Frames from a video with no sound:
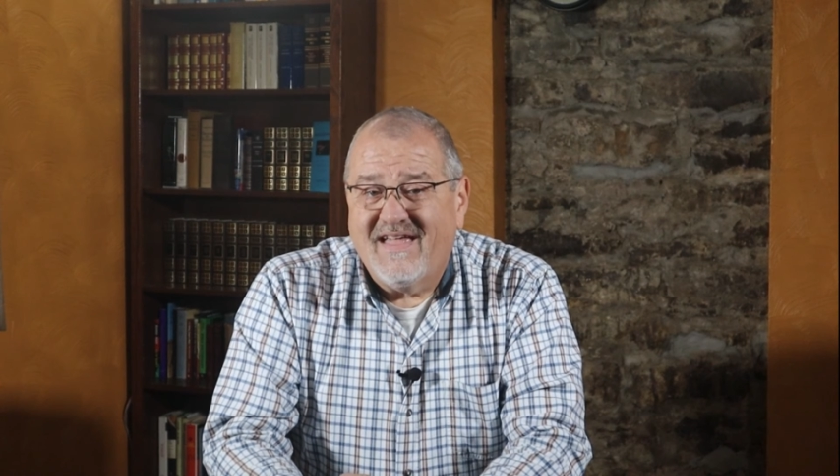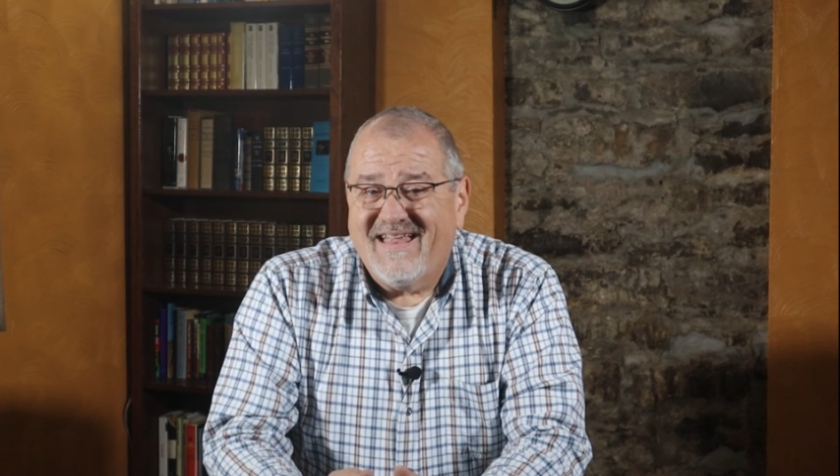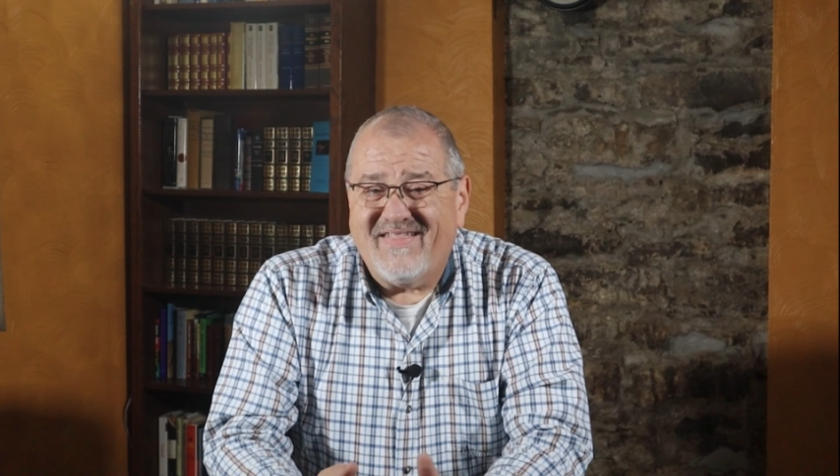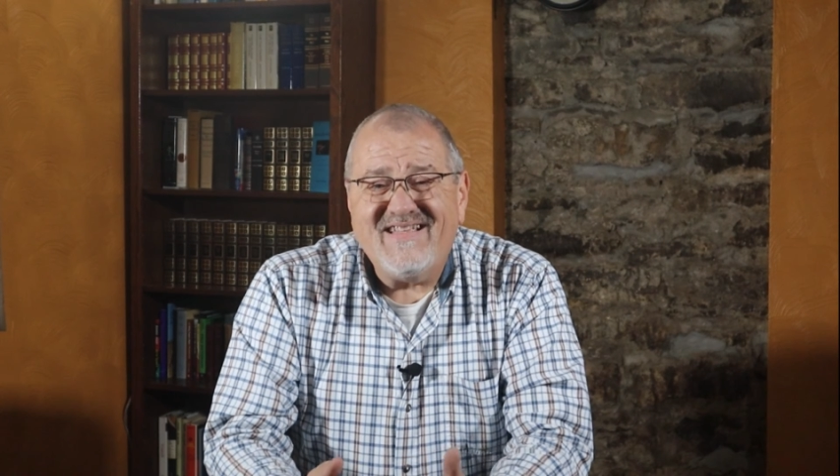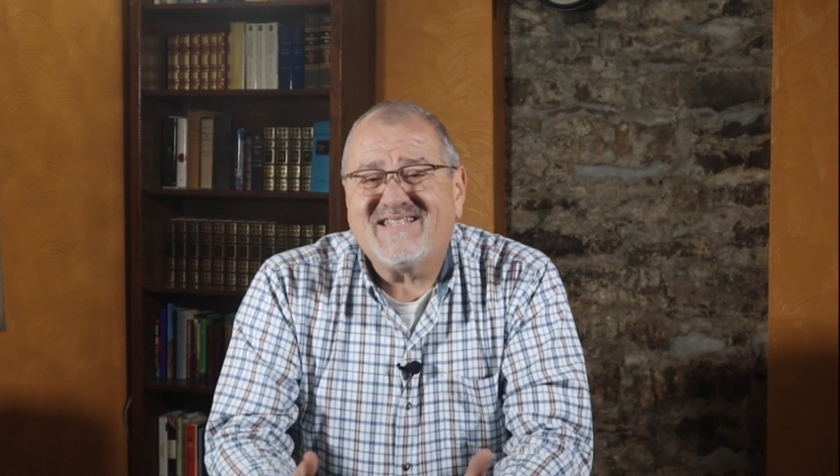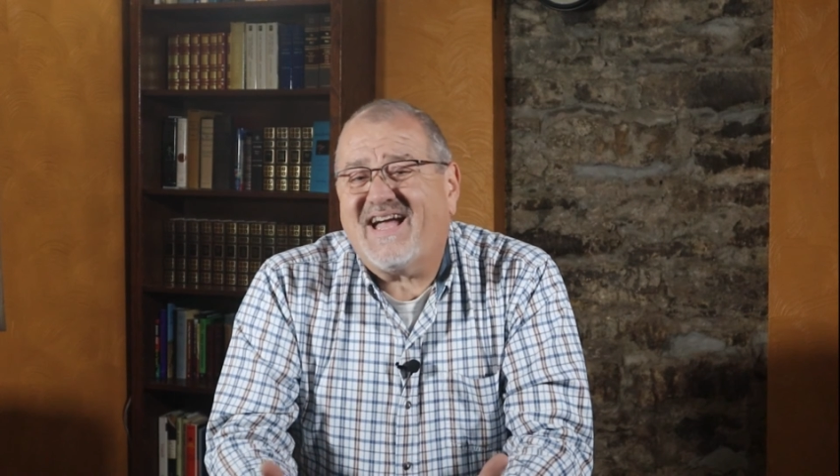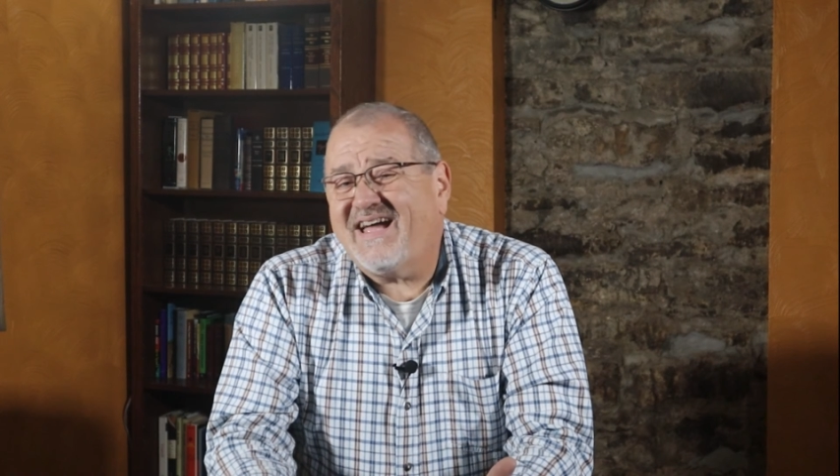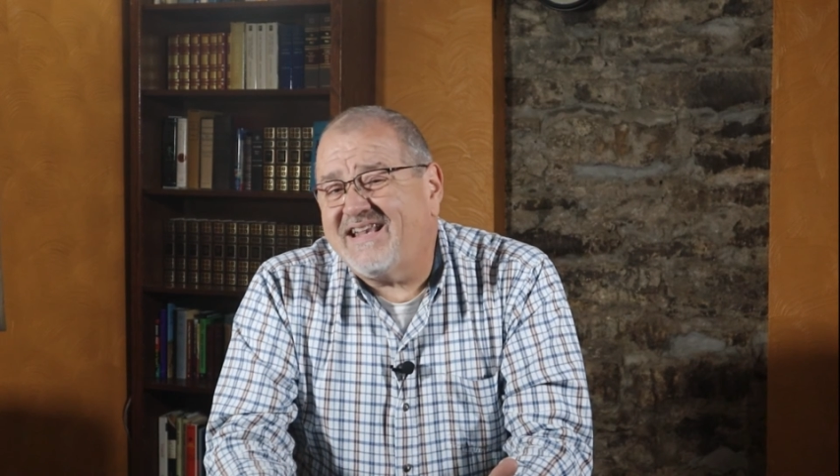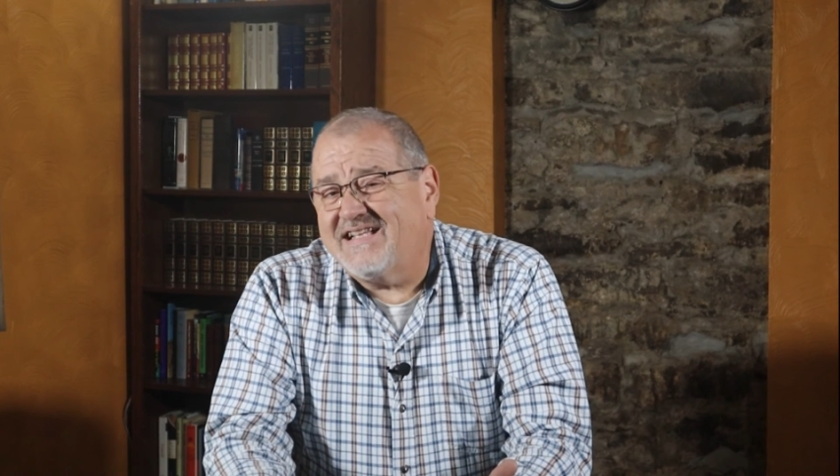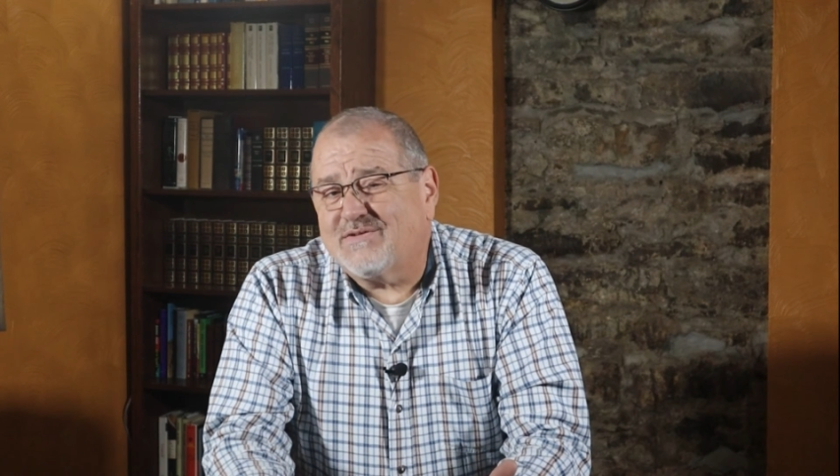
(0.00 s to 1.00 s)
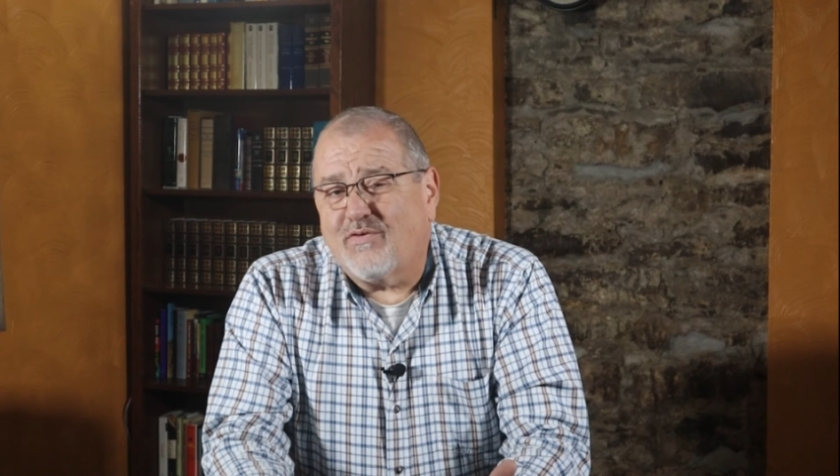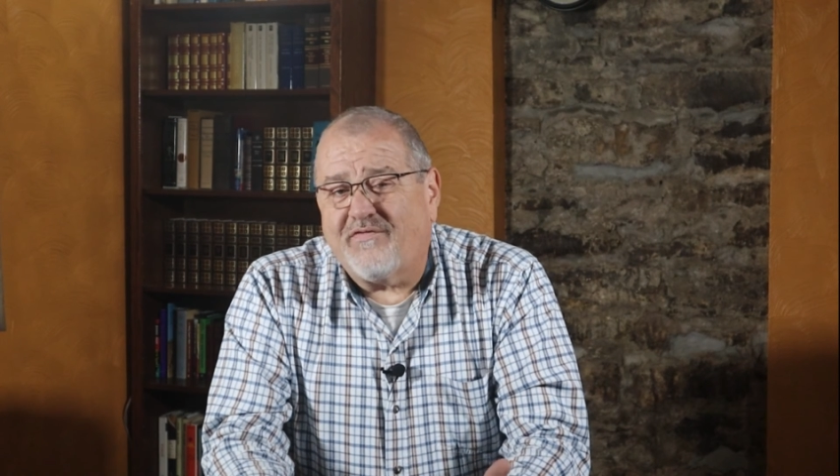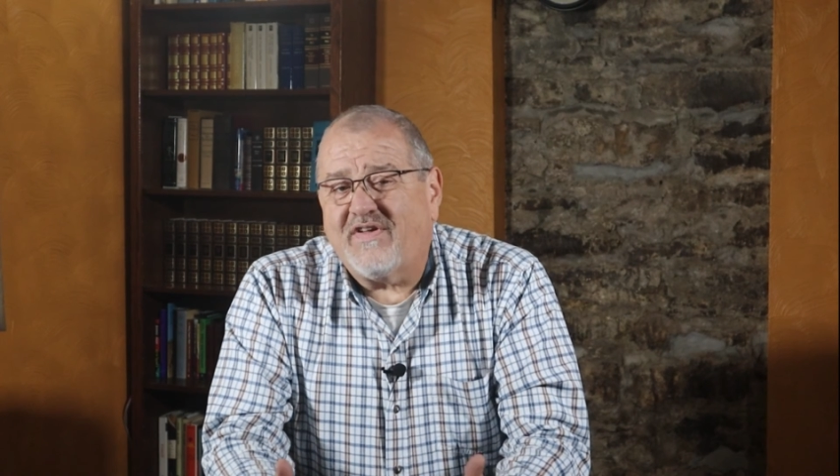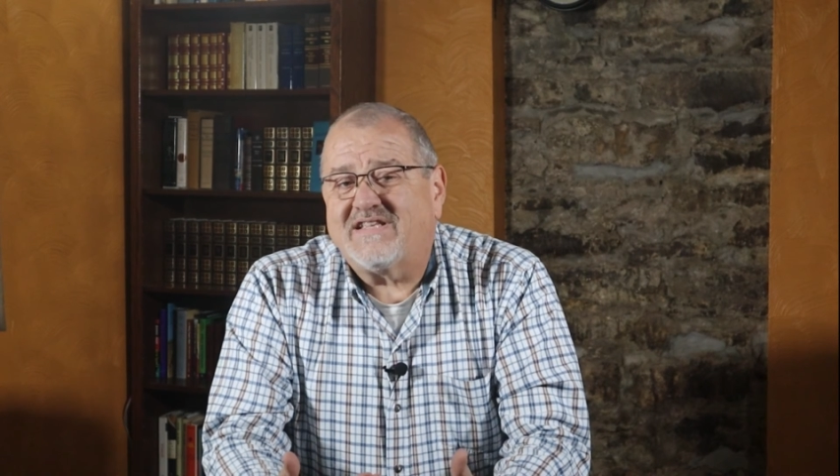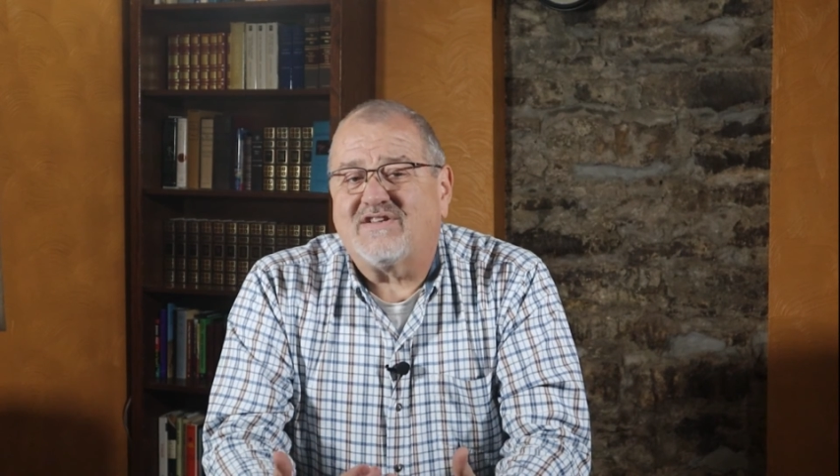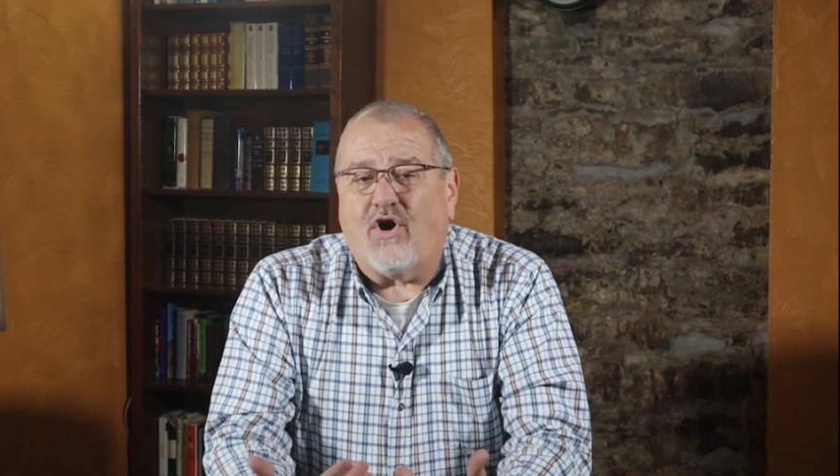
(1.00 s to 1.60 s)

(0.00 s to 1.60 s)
Now, these guidelines won't fix